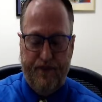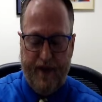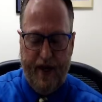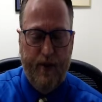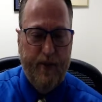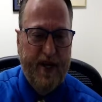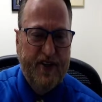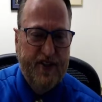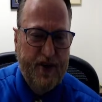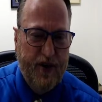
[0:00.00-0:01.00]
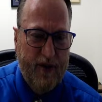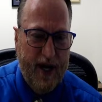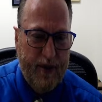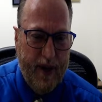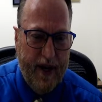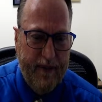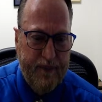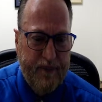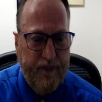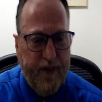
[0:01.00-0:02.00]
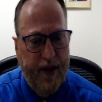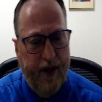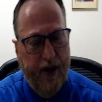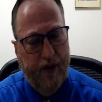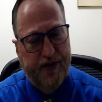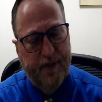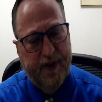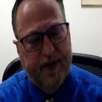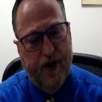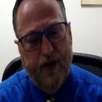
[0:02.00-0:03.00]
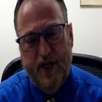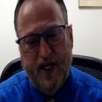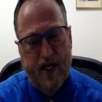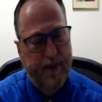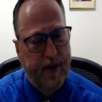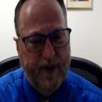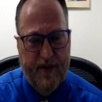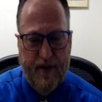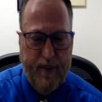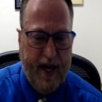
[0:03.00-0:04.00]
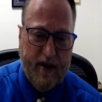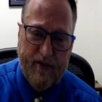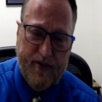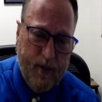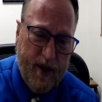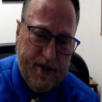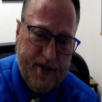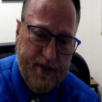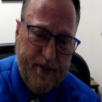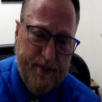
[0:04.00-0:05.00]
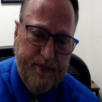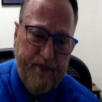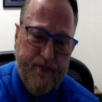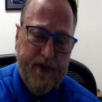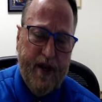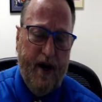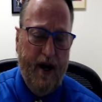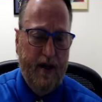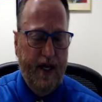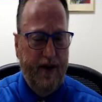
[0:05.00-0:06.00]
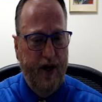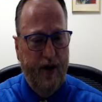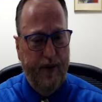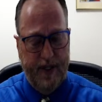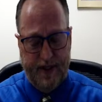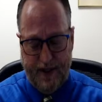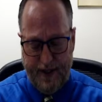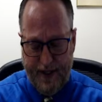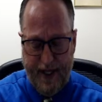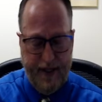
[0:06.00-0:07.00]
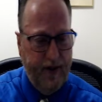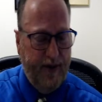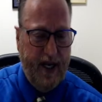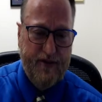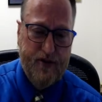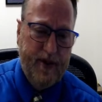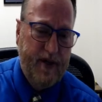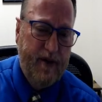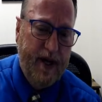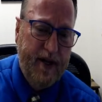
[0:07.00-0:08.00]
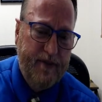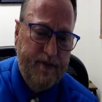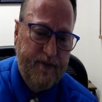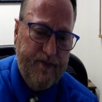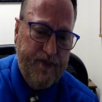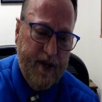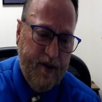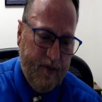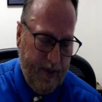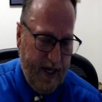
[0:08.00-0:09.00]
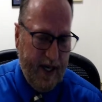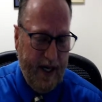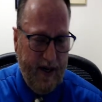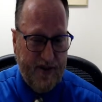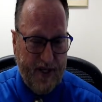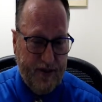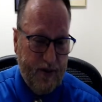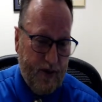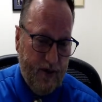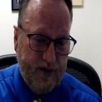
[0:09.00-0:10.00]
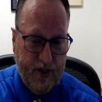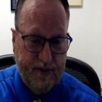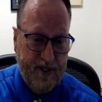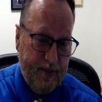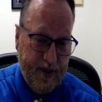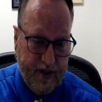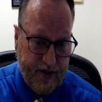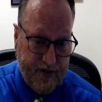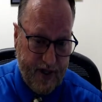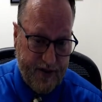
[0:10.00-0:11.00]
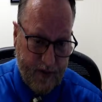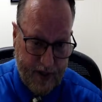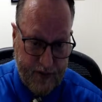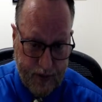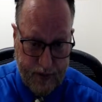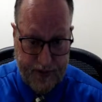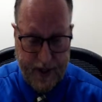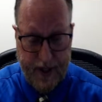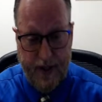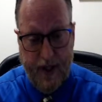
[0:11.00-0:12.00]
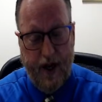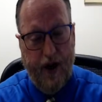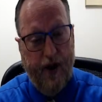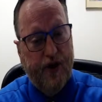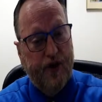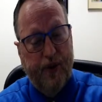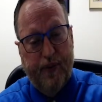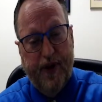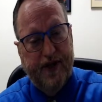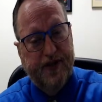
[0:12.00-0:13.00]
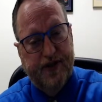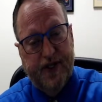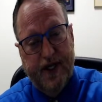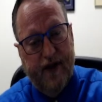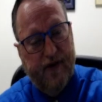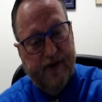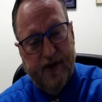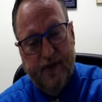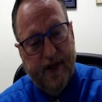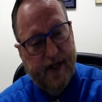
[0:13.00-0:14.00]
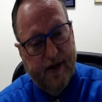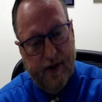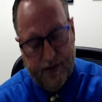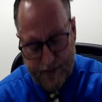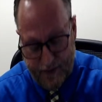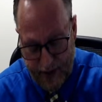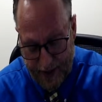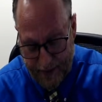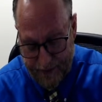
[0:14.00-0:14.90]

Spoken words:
Well, we get you started right away. Ultimate goal, you could be winning the battle if you want to. All I know is today, don't have joint credit. Buy a house, escrow, close, homestead, put it in a trust, raise rules. All corporations should have up to $1 million of credit.